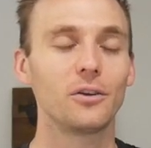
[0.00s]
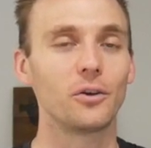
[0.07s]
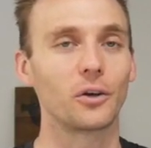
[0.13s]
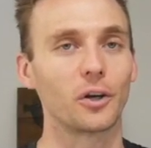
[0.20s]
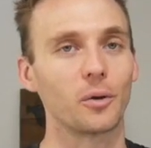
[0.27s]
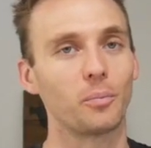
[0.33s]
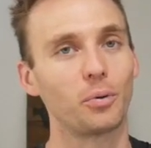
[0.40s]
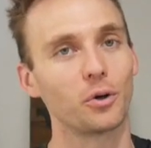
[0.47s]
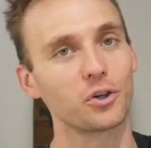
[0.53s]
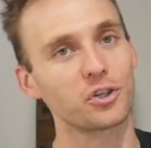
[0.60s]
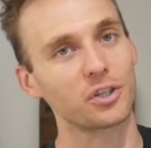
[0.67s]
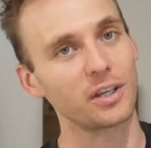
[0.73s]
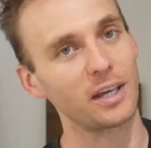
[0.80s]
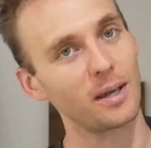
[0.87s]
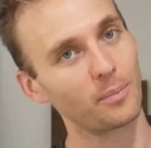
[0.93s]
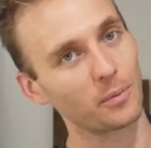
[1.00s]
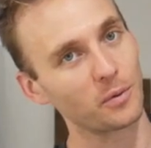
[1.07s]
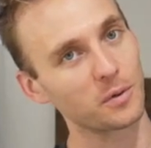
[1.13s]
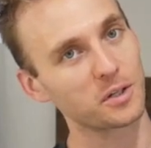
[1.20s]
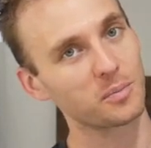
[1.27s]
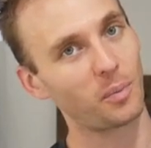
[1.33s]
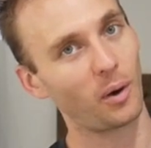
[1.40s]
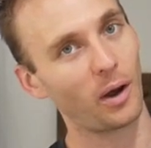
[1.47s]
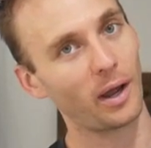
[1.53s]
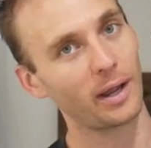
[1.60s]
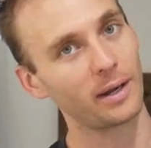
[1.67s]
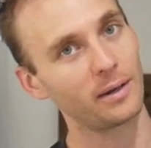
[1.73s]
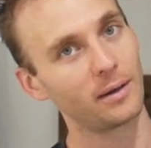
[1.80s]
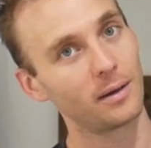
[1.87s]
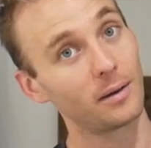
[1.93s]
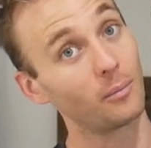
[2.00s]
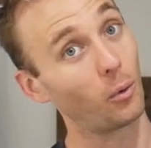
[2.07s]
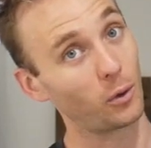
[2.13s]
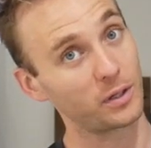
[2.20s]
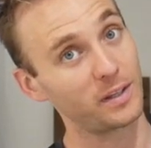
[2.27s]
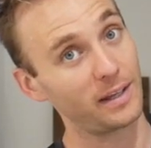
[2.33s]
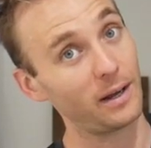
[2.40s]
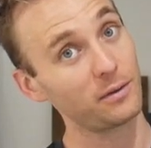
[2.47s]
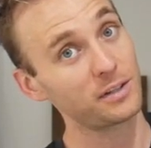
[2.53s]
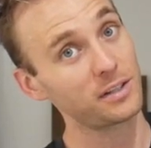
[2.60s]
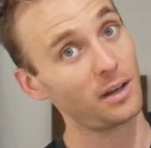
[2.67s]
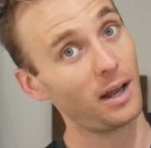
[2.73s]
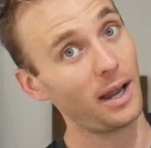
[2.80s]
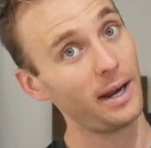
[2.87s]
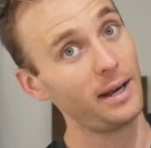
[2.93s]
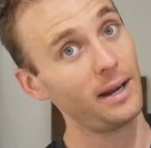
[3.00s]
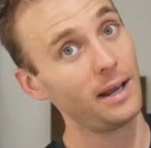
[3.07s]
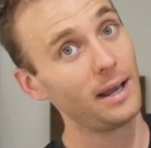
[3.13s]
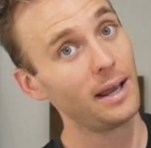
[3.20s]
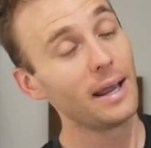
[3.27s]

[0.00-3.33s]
you're gonna push the hip or the spine more to the outside.